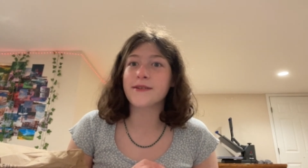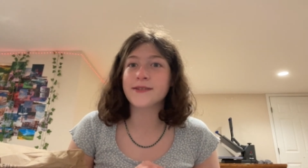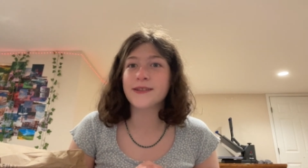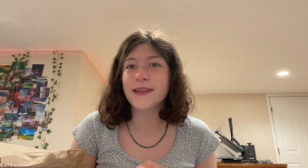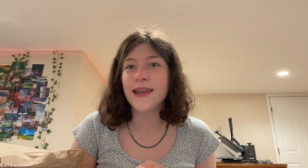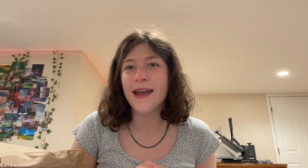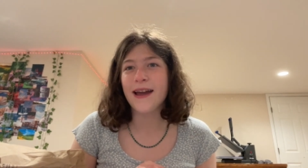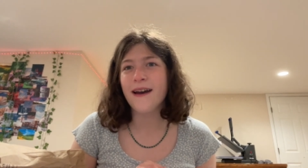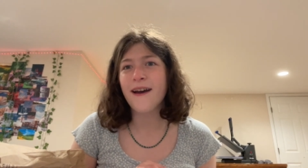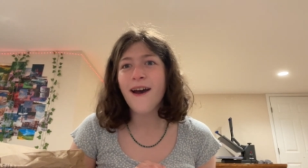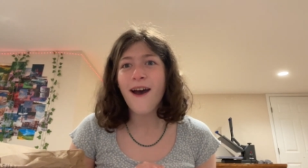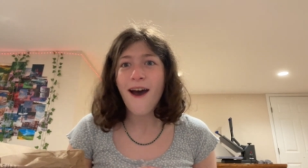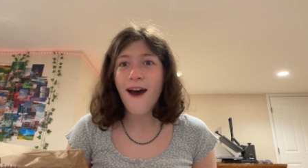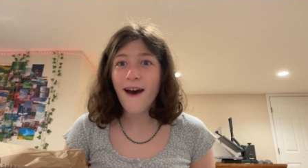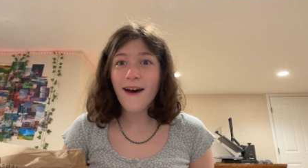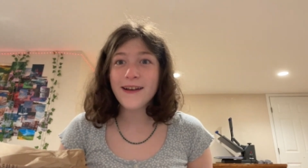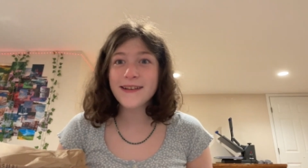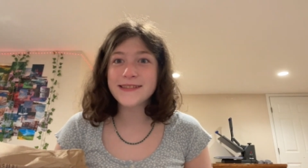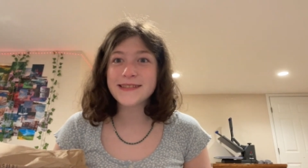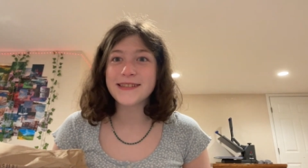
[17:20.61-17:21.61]
So yeah,
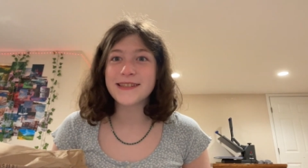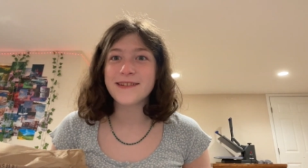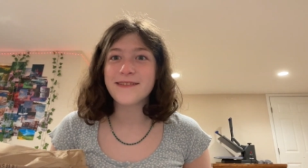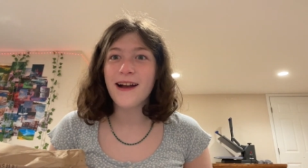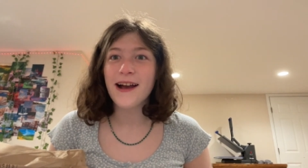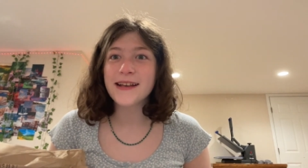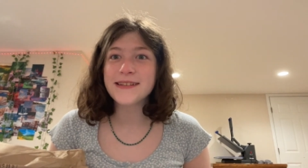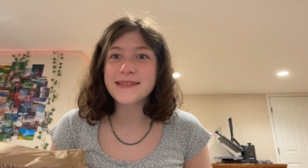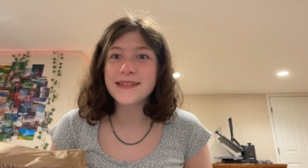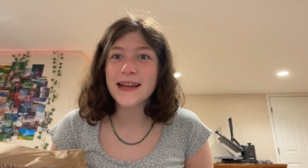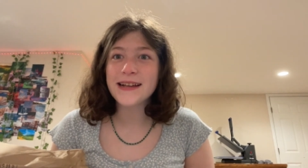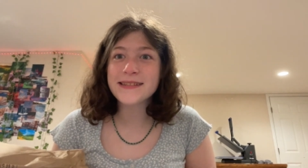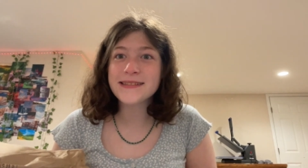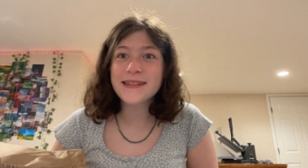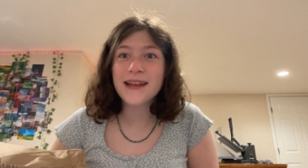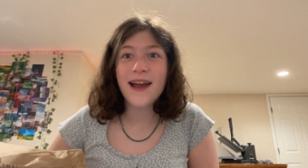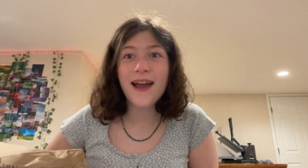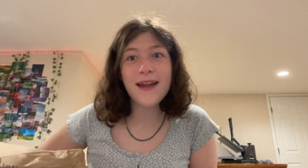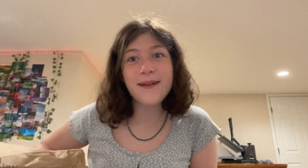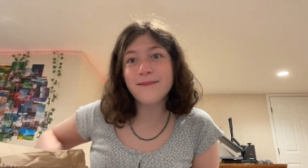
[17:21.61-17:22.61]
I'll see you guys next
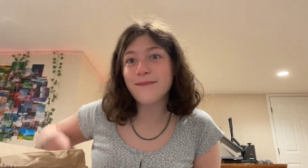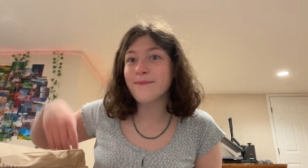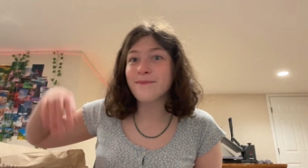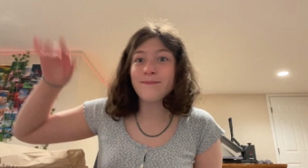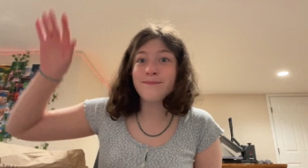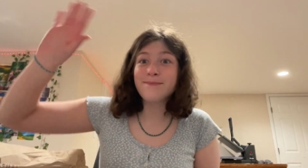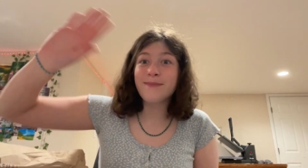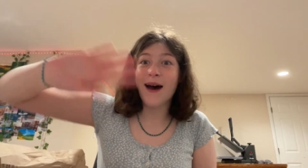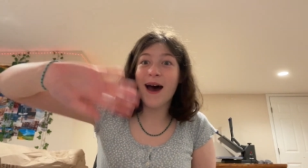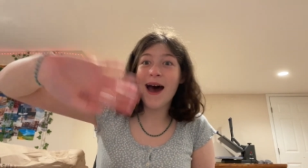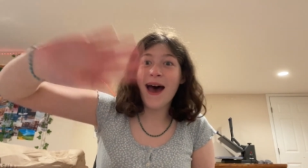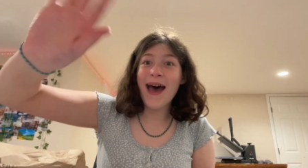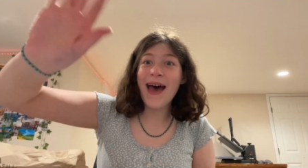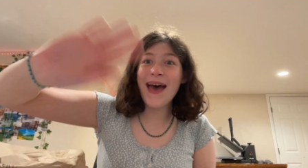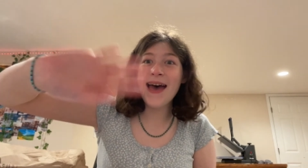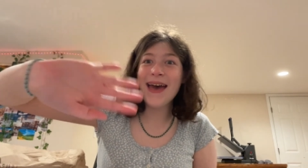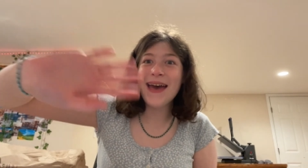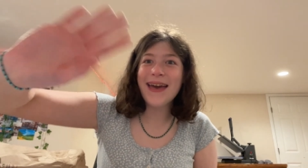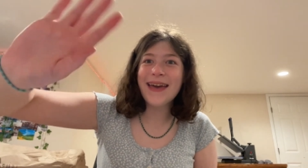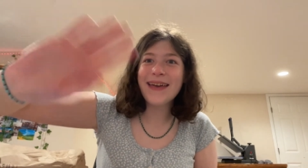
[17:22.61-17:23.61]
time.
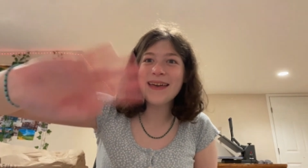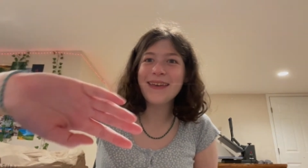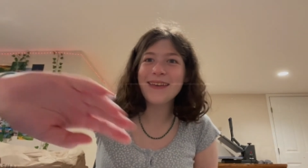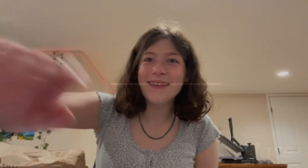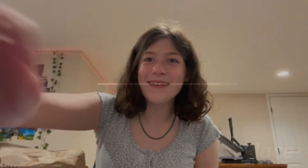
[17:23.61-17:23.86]
Bye!